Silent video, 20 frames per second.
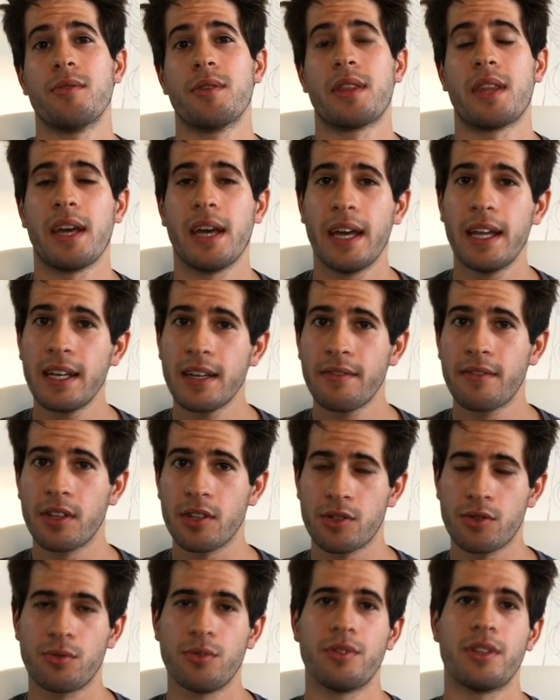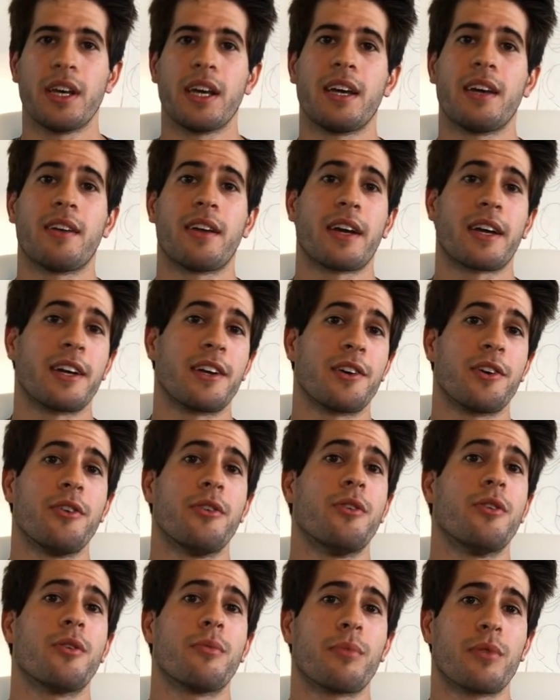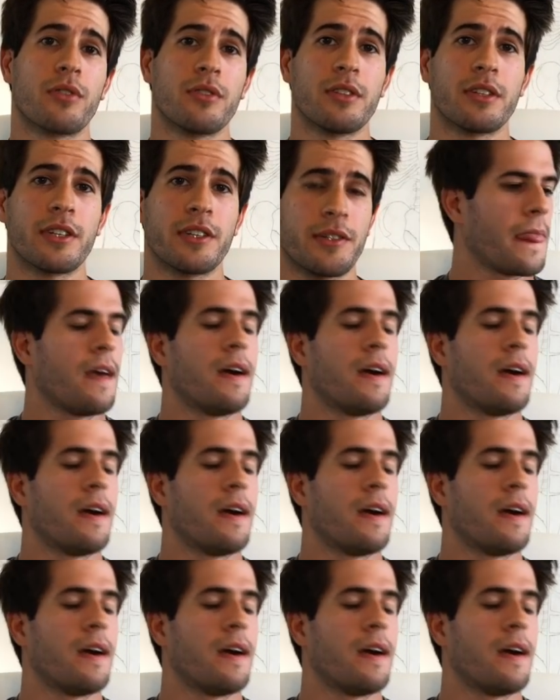at the end of the school day and I can go home earlier.